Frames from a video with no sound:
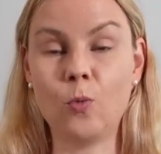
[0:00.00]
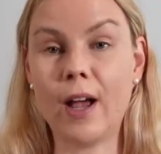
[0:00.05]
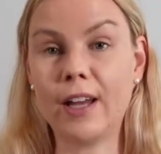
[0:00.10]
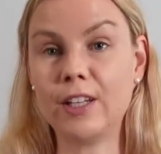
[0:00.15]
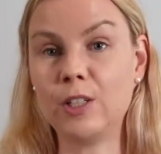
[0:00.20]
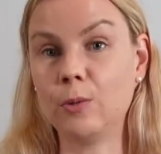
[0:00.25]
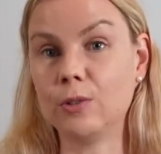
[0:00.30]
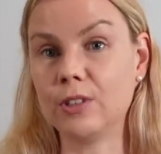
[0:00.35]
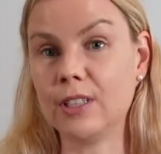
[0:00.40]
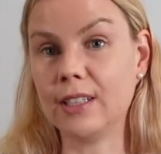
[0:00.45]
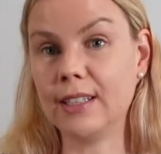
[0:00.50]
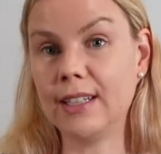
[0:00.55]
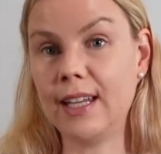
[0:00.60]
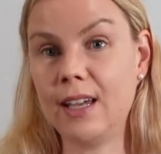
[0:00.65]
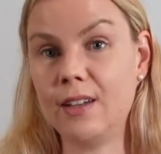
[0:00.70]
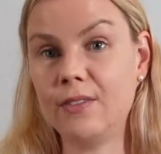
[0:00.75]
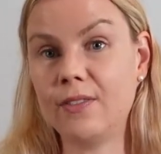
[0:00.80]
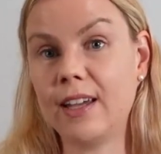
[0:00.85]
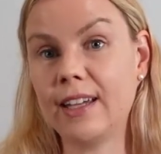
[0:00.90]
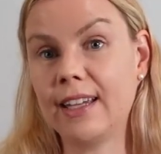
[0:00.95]
Where do you want to
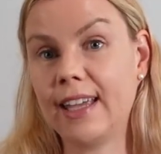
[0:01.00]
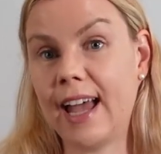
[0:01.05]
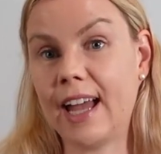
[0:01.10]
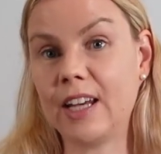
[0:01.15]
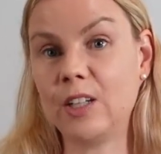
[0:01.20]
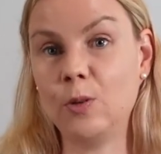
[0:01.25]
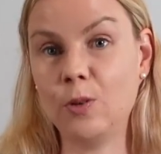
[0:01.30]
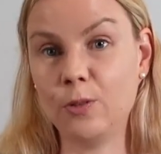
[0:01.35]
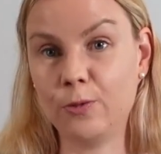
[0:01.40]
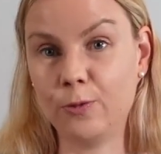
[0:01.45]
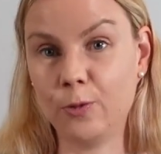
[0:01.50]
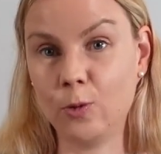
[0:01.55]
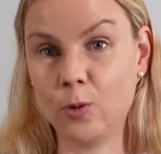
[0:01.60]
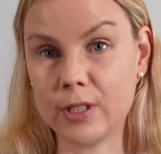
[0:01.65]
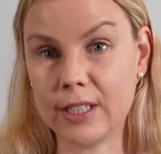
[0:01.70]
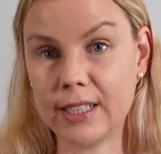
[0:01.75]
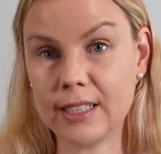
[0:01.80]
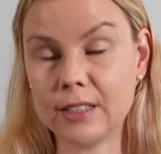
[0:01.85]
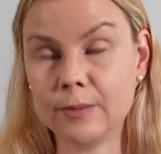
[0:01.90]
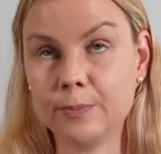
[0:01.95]
live, and can you
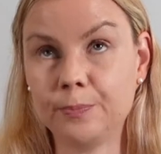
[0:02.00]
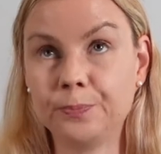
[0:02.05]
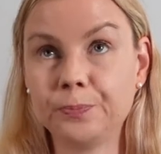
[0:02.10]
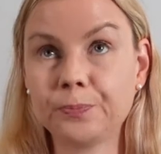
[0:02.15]
afford it?